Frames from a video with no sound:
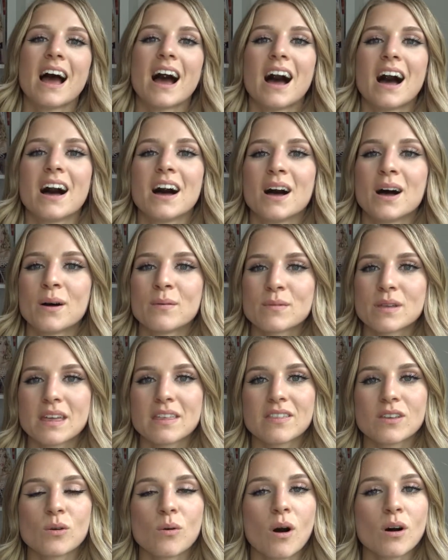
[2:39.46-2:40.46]
Um,
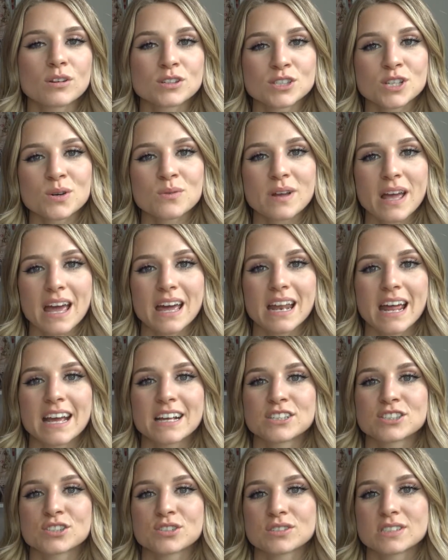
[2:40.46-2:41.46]
you also get a
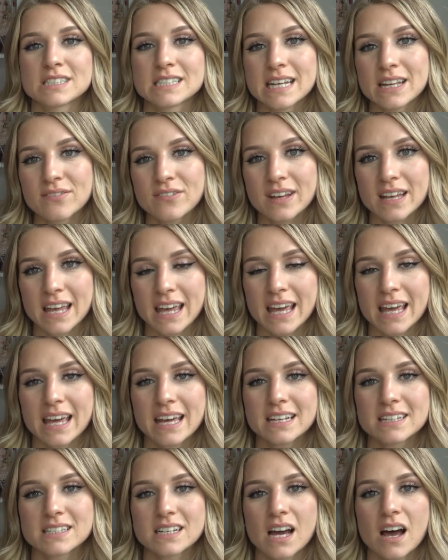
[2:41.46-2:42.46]

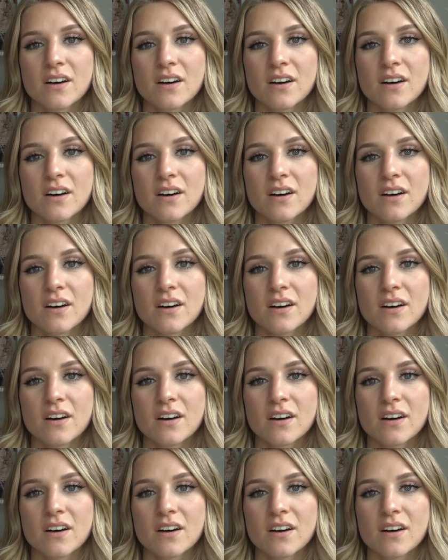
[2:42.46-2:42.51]
certificate